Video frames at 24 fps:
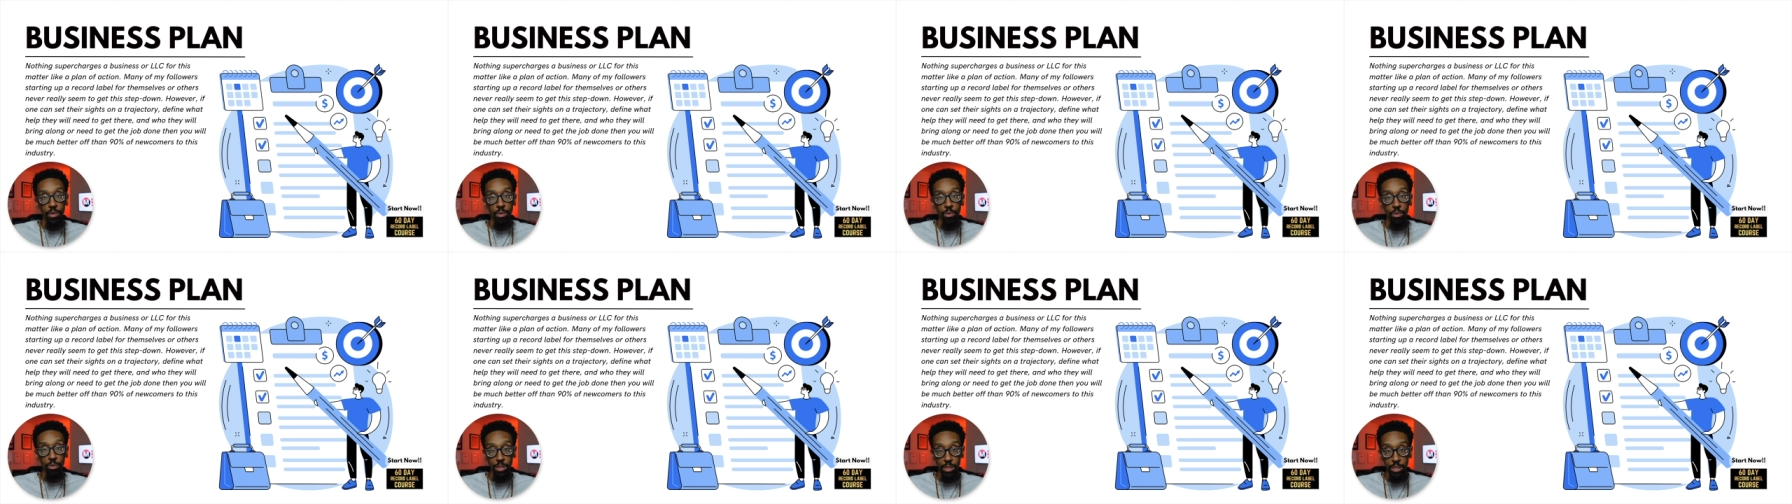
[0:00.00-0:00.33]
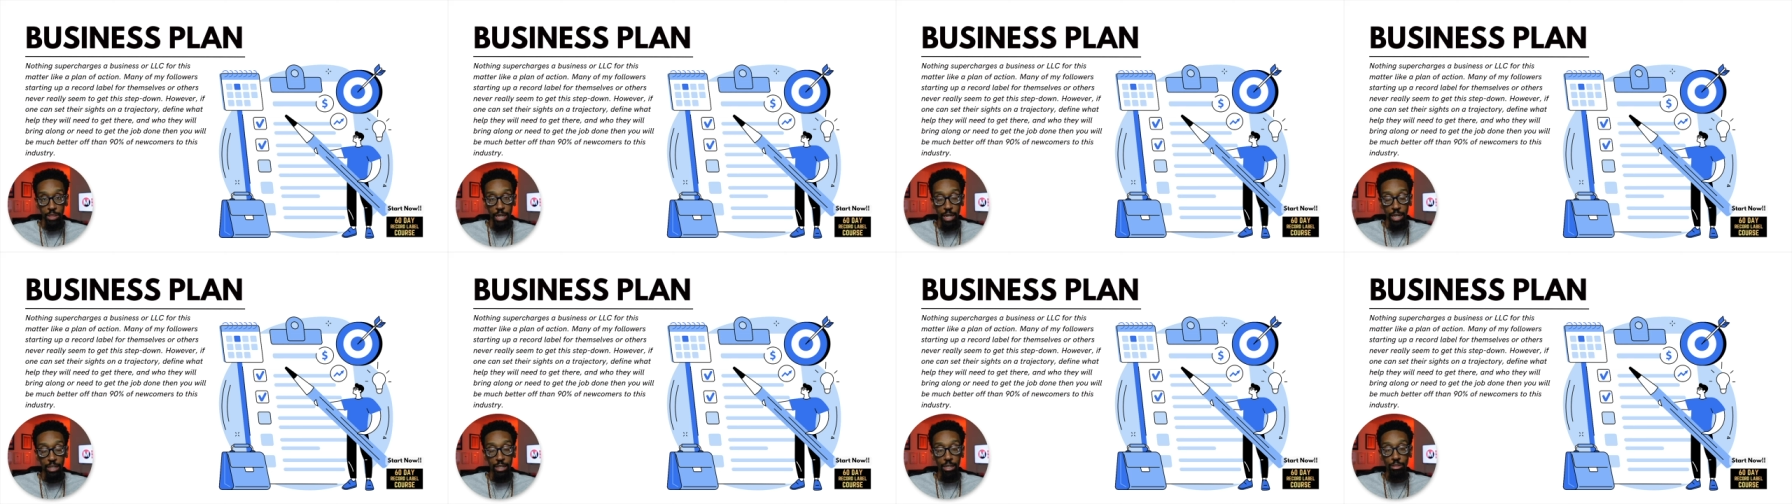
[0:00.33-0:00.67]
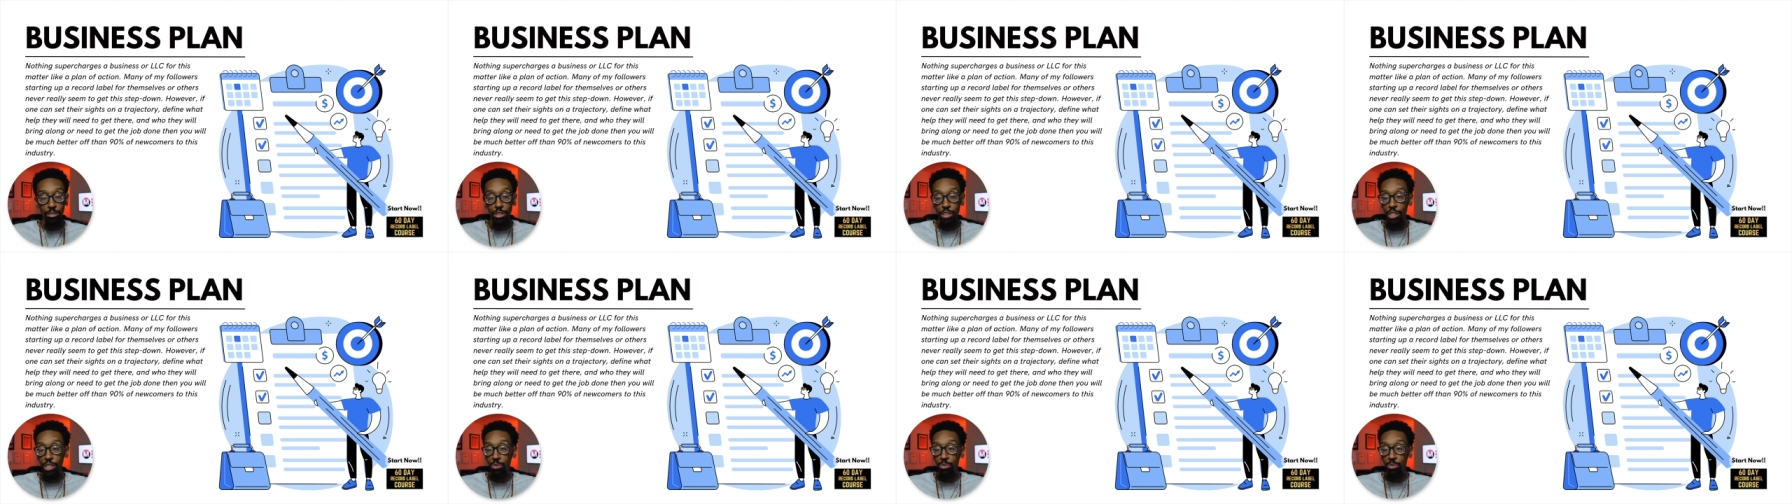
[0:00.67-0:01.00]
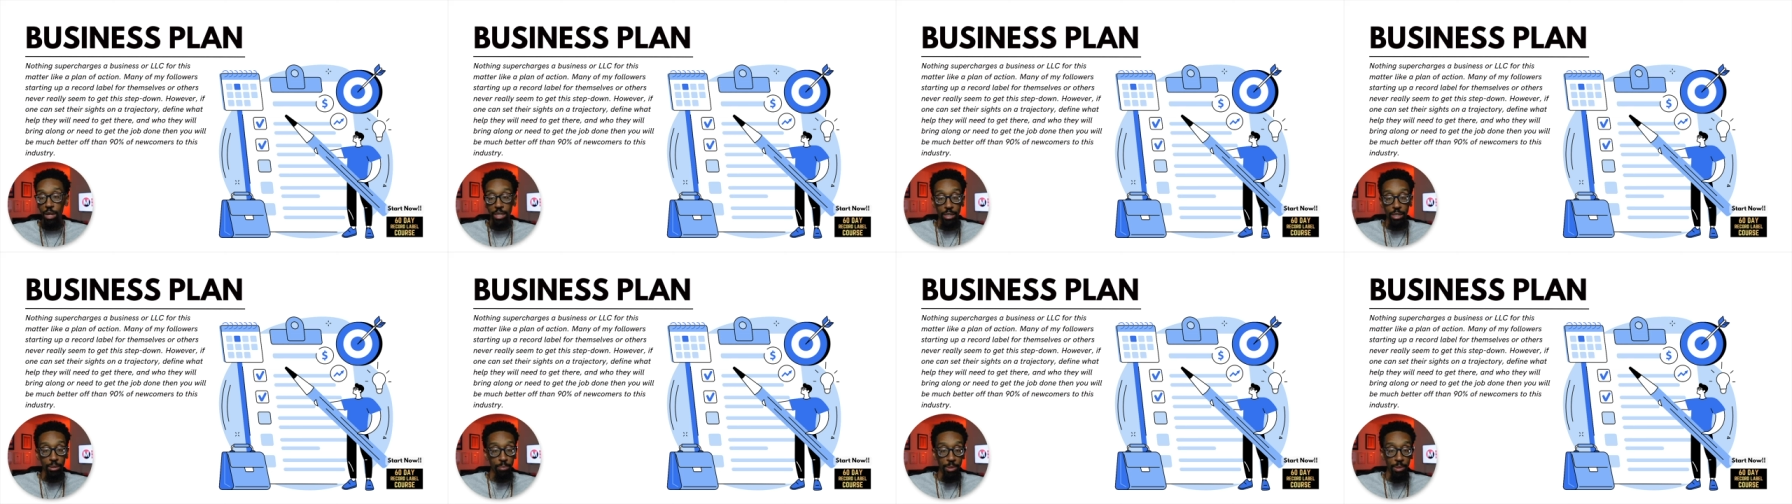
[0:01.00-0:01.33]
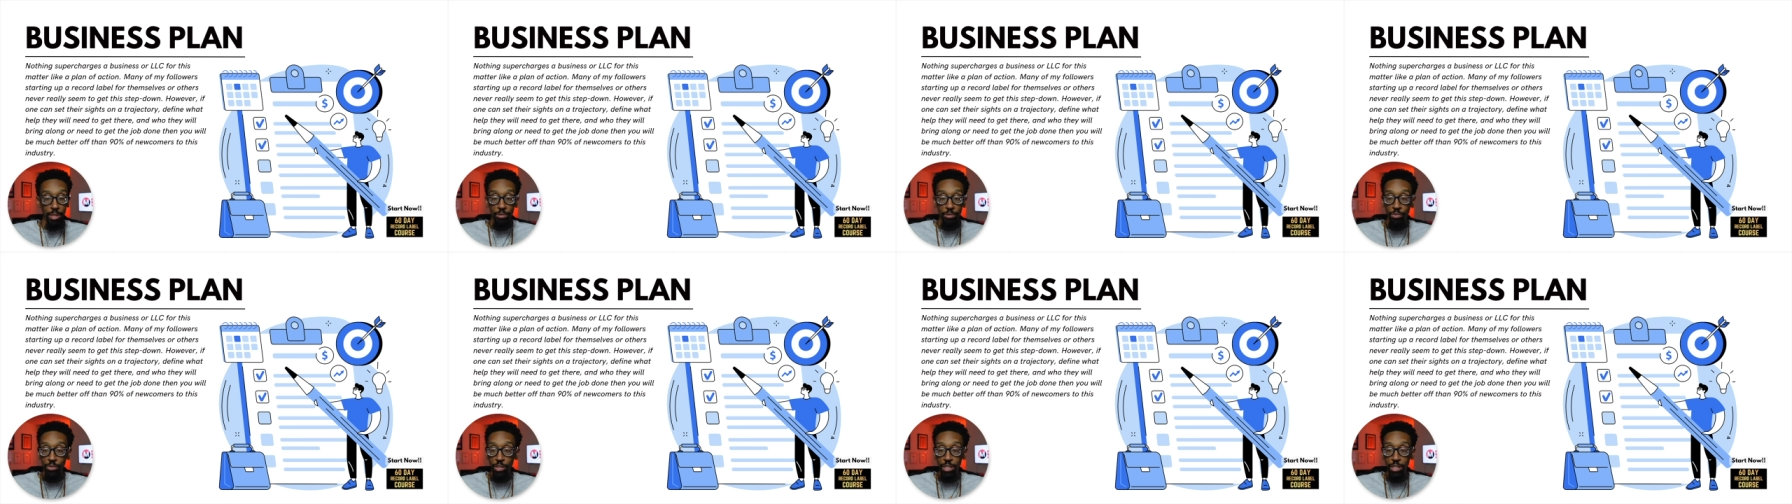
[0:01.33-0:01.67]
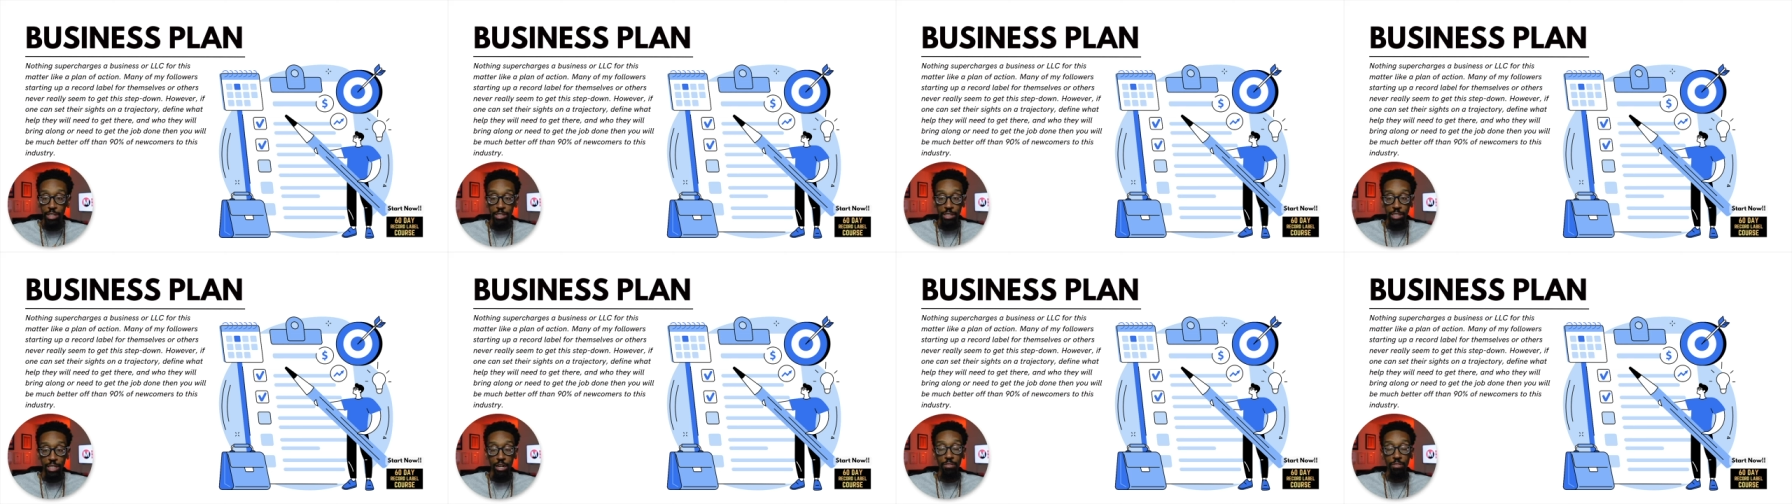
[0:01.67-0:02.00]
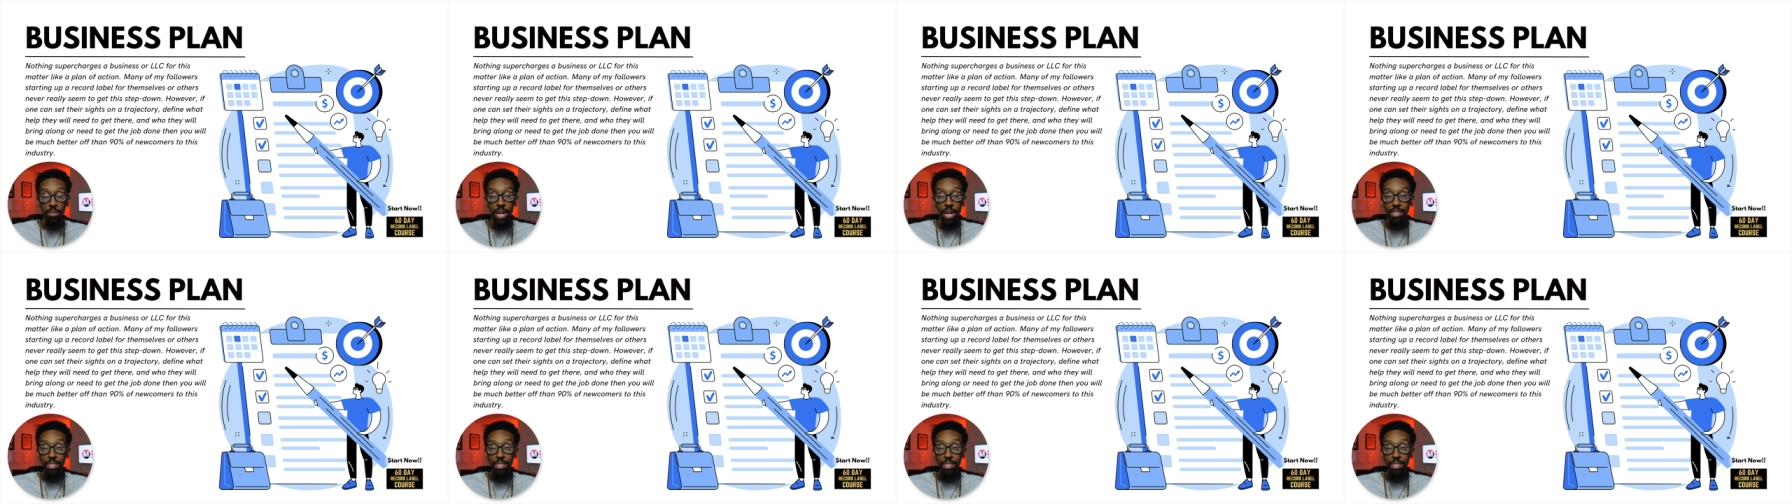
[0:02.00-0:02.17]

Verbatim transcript: with the LLC, whether it be for yourself